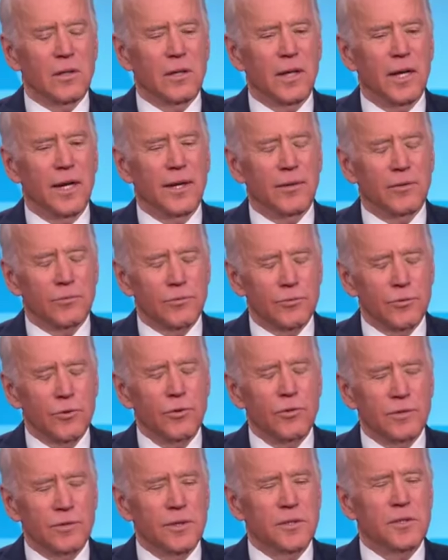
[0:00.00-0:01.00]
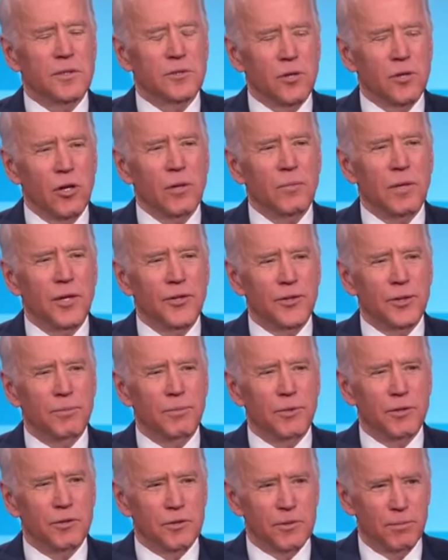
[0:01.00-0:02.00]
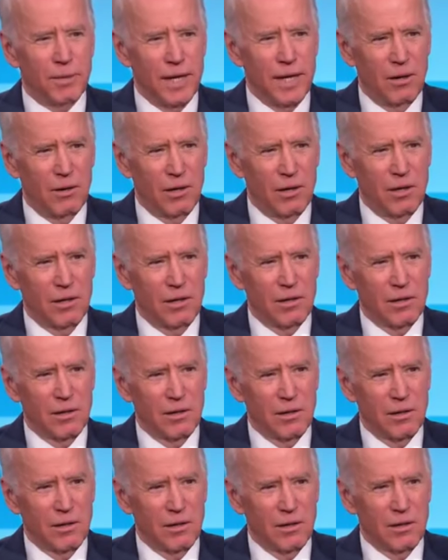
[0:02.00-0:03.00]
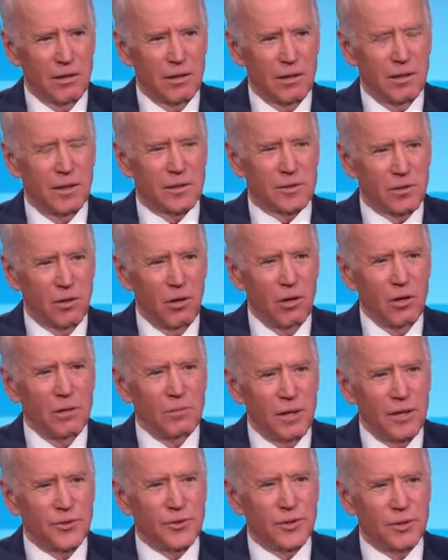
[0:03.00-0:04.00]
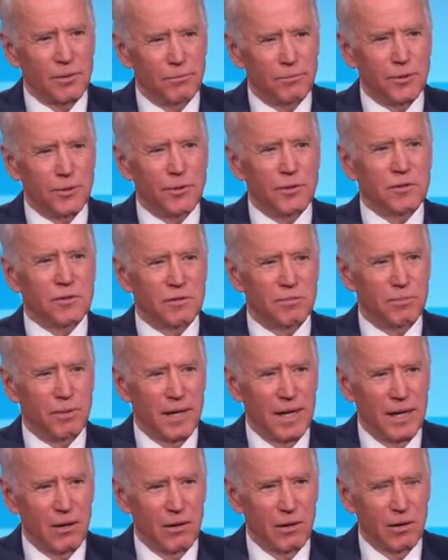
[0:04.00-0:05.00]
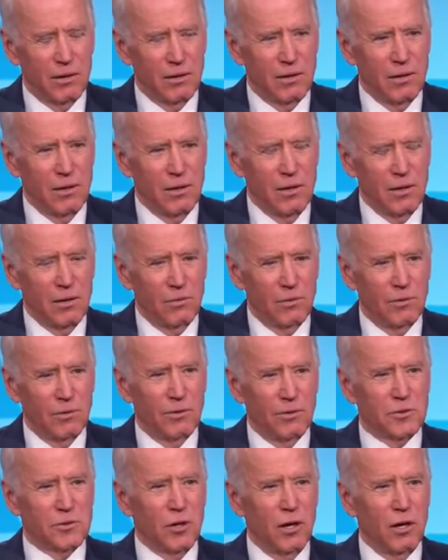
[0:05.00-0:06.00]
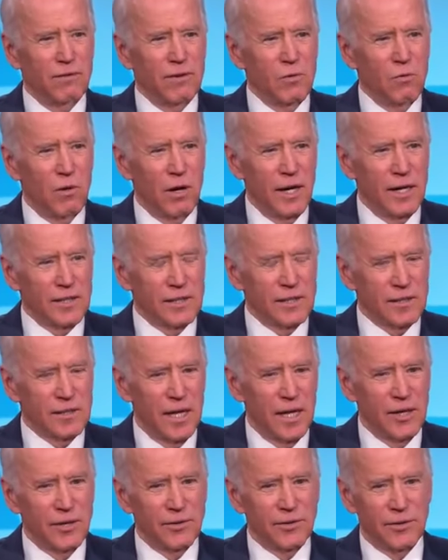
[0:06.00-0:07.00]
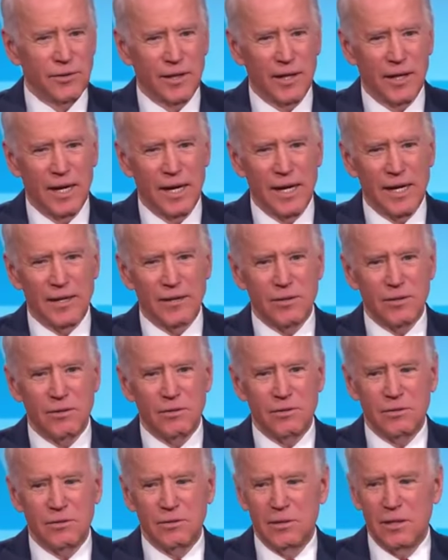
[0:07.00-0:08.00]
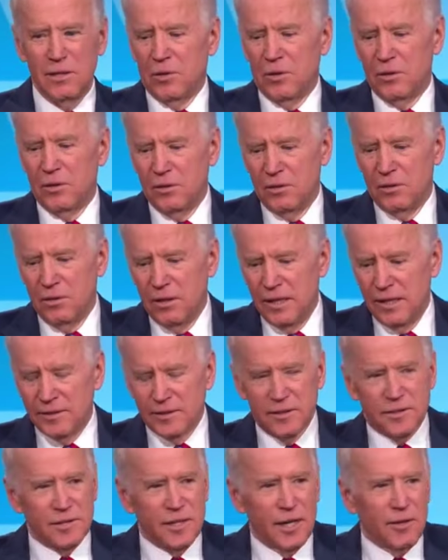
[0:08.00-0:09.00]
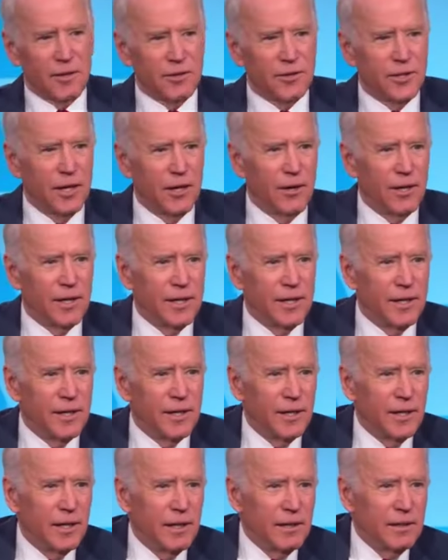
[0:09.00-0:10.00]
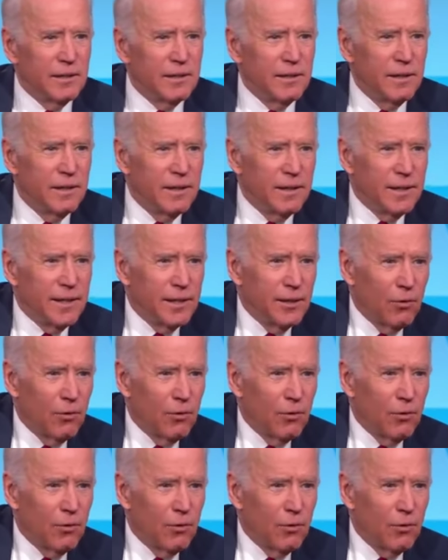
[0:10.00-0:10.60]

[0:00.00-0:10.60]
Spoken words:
done something, and that he just wanted to apologize on her. And the first thing he did during his campaign was call her, because he just apologized to her for not doing as much as he could.